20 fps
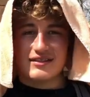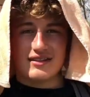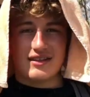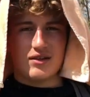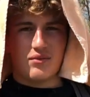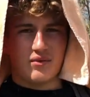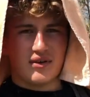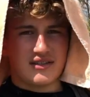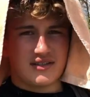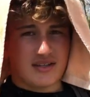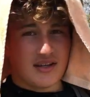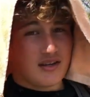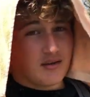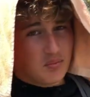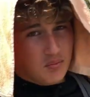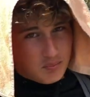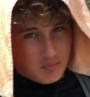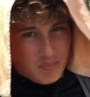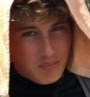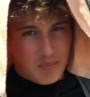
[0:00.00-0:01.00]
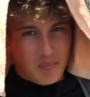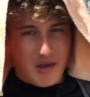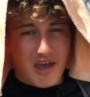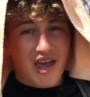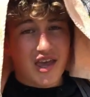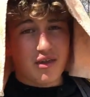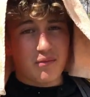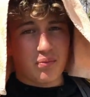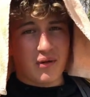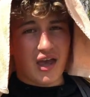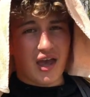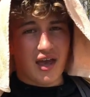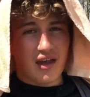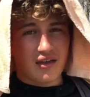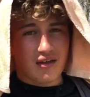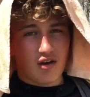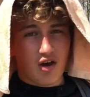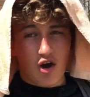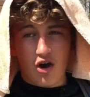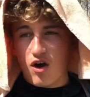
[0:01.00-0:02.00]
see what's in backpack.
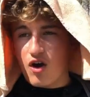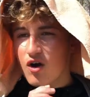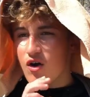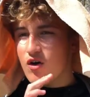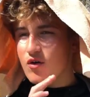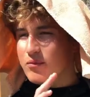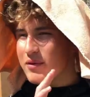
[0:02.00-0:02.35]
Oh,